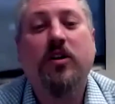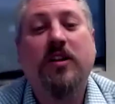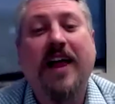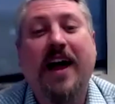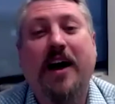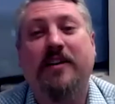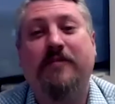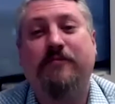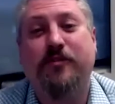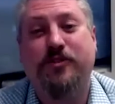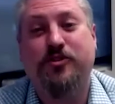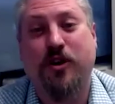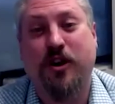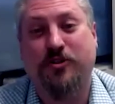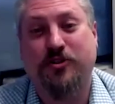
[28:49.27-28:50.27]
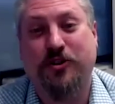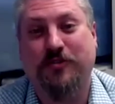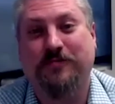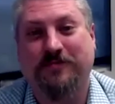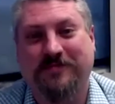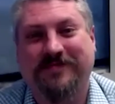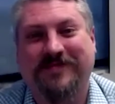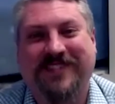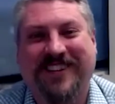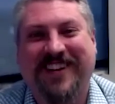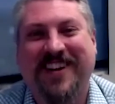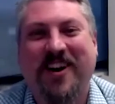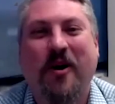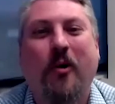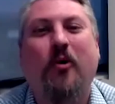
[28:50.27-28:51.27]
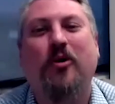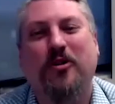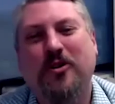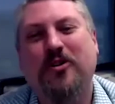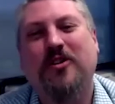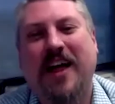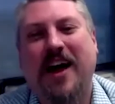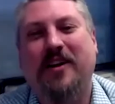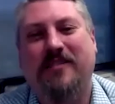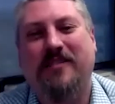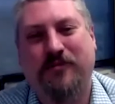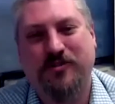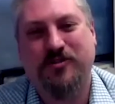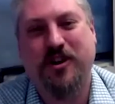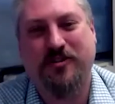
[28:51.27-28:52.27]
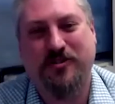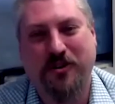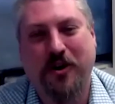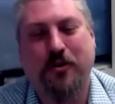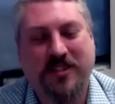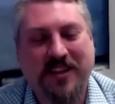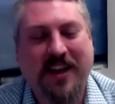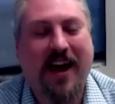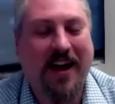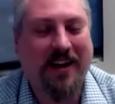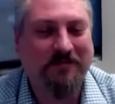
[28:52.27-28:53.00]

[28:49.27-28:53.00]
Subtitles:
Cloud Infrastructure. Oracle Cloud Infrastructure, OCI.